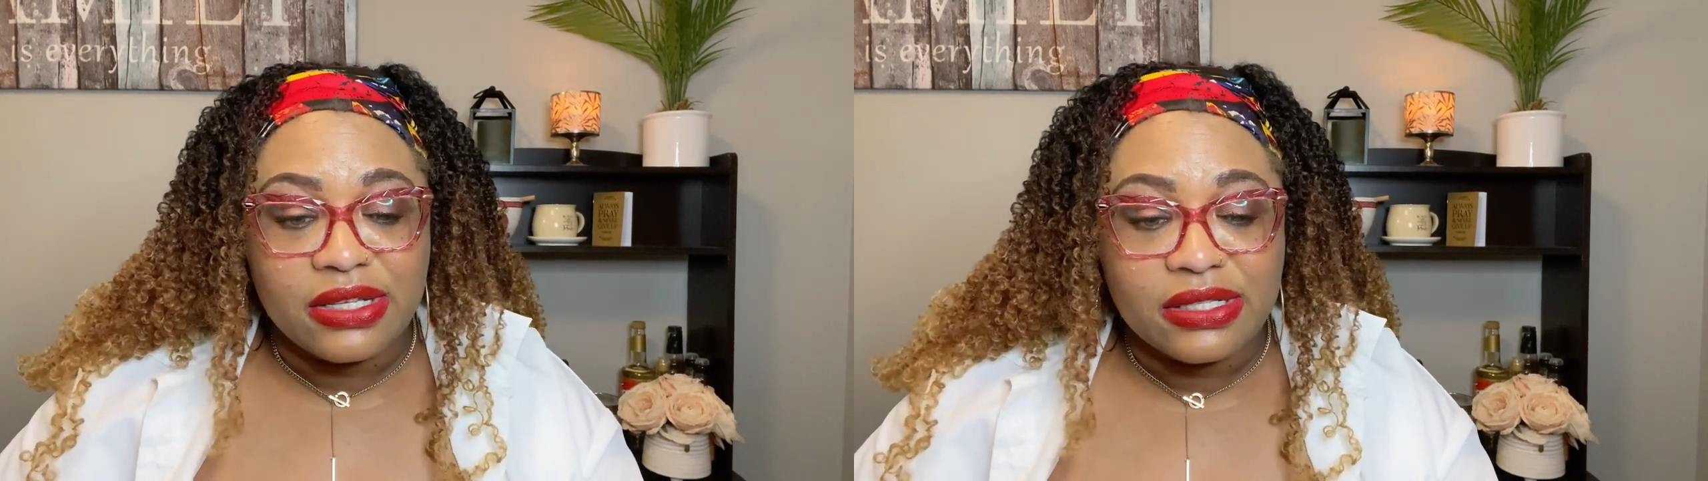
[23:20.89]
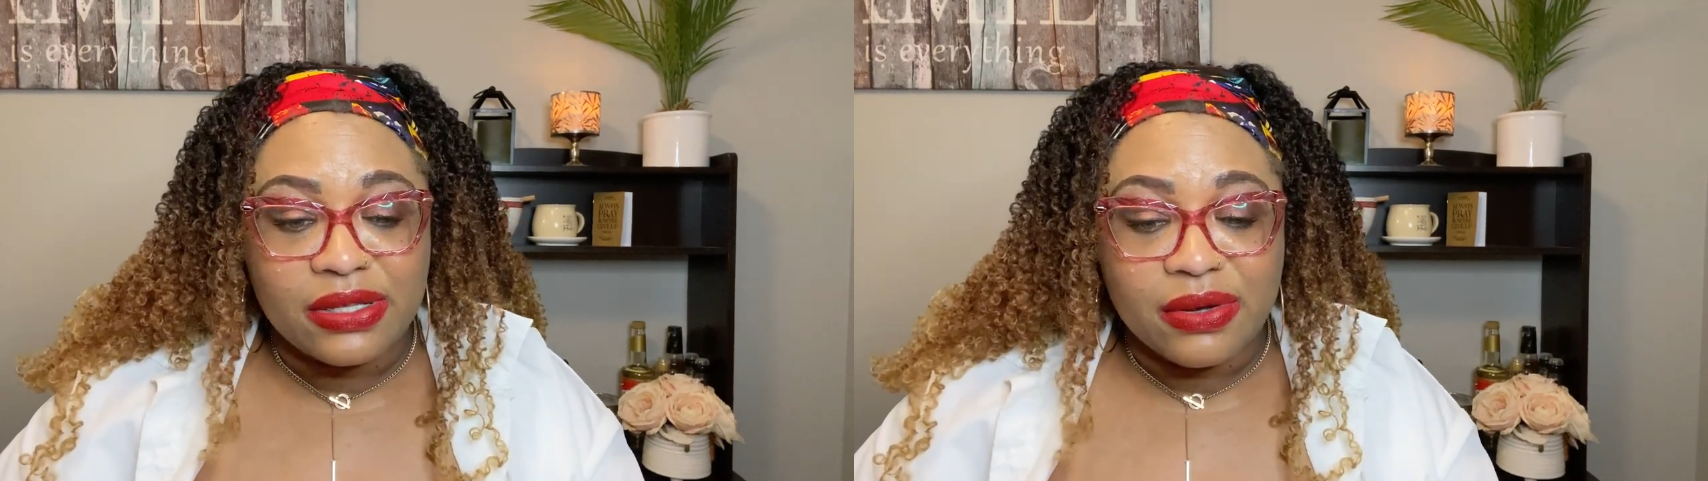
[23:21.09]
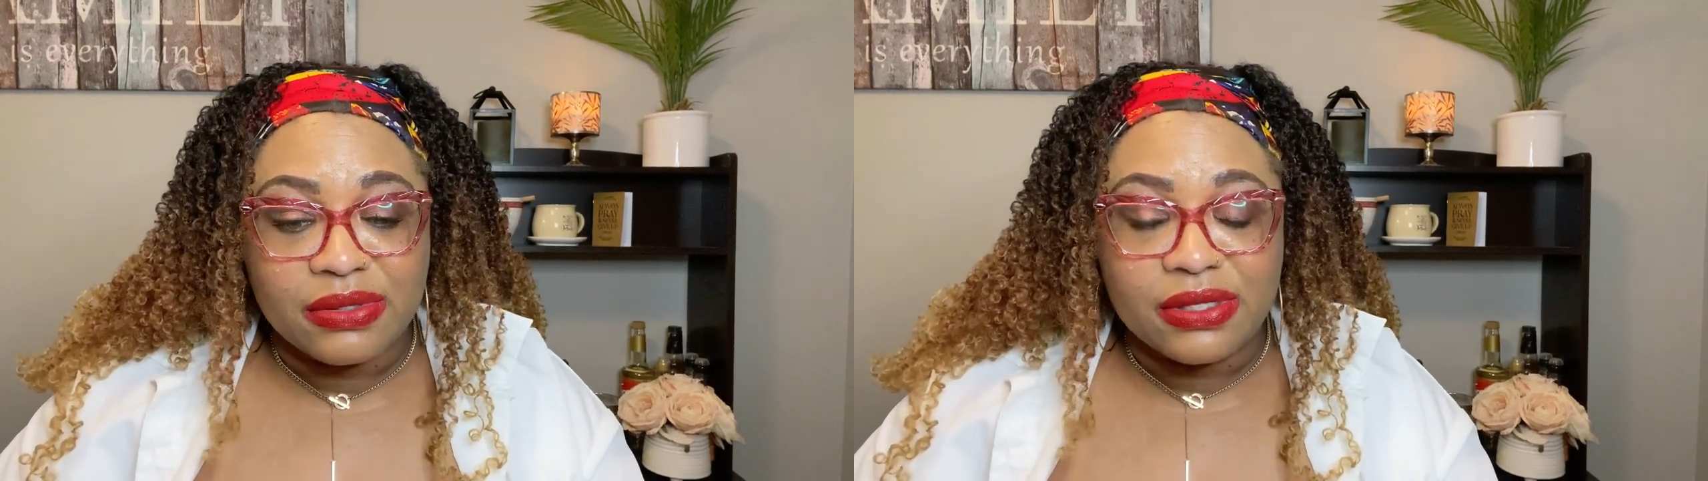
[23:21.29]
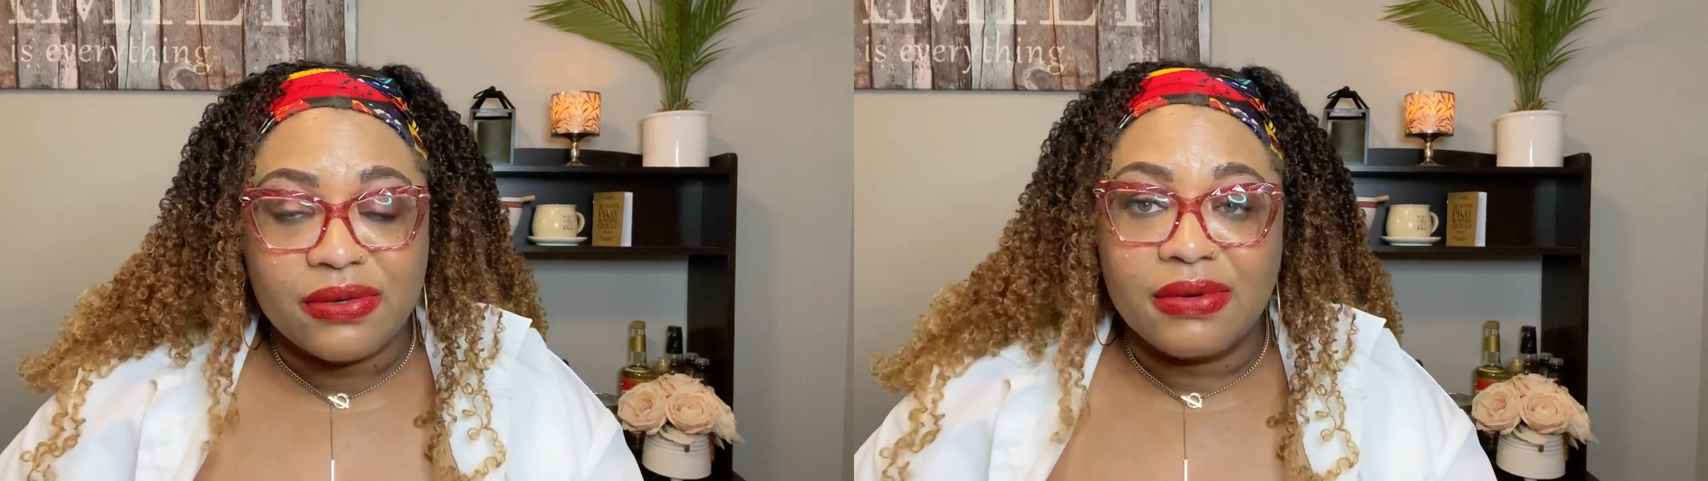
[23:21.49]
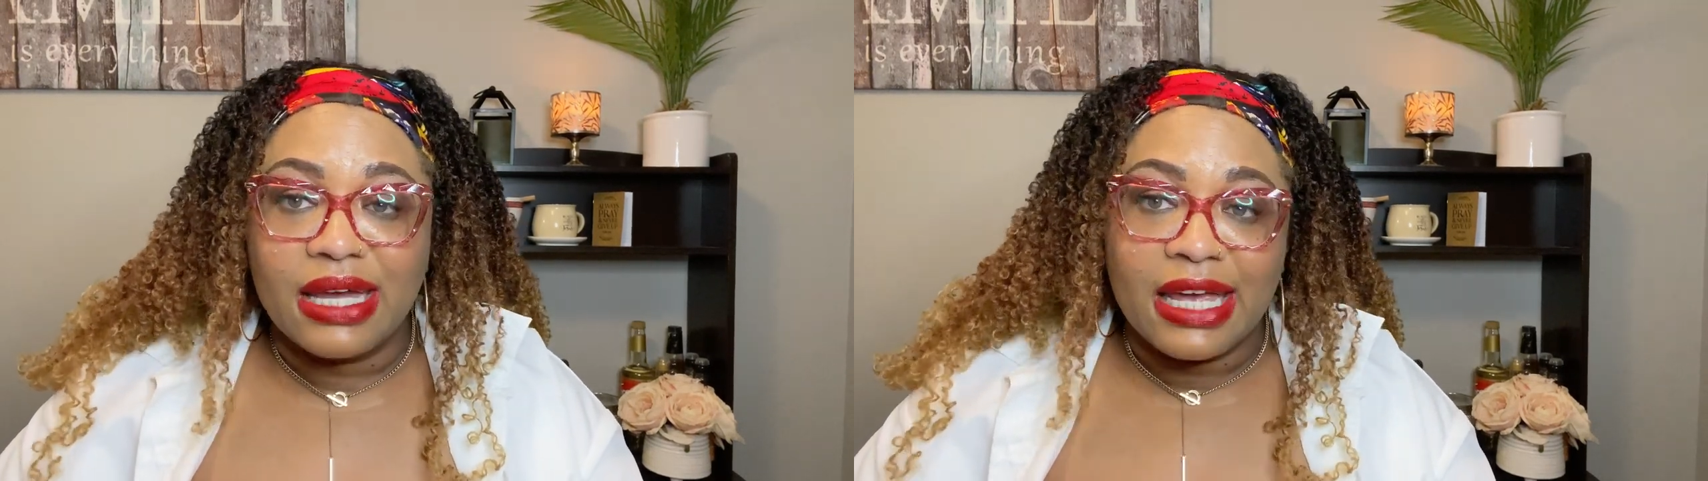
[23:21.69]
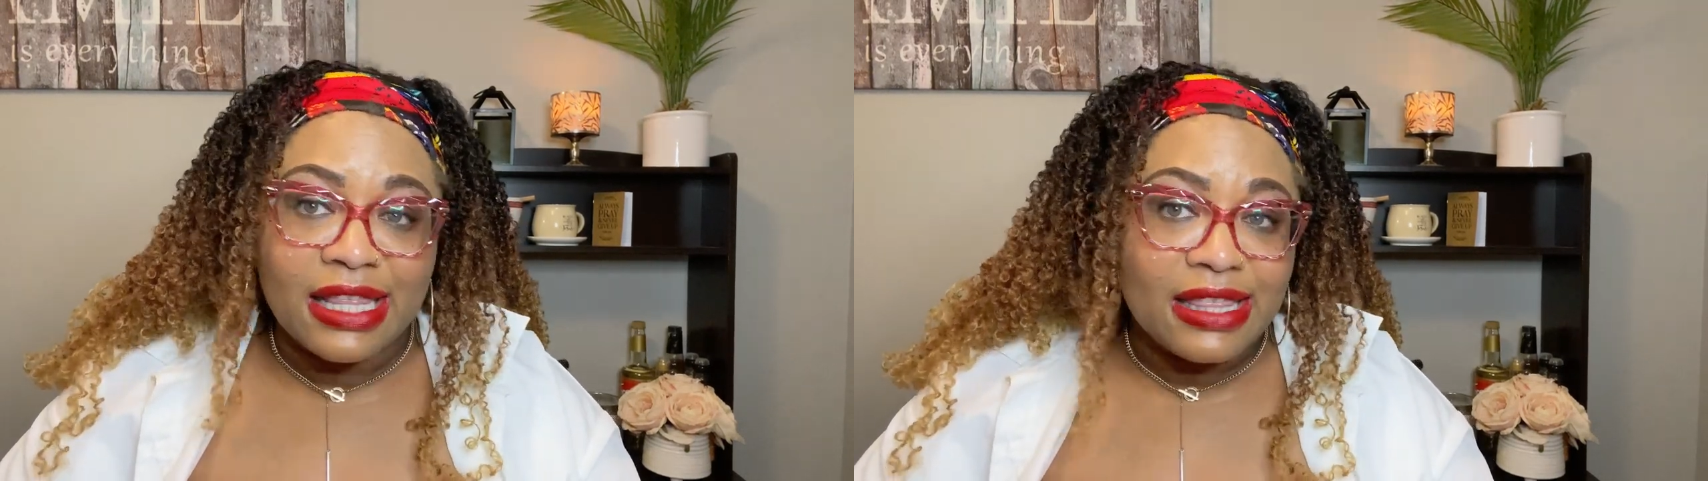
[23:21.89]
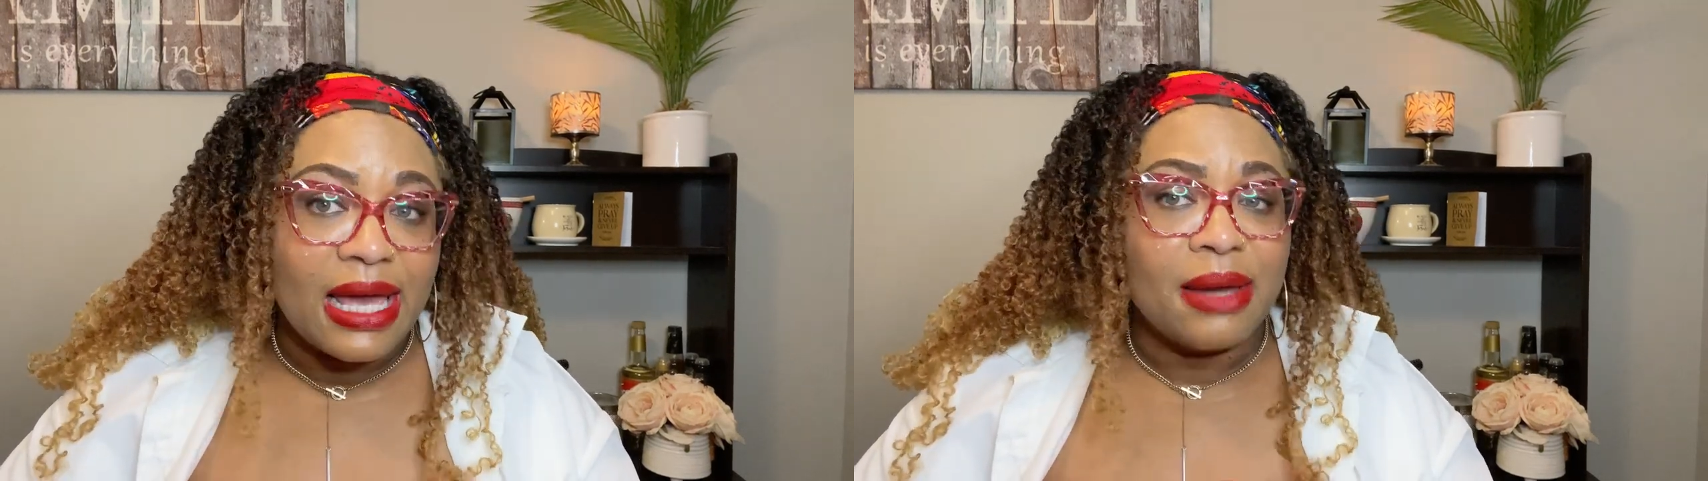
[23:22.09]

So to end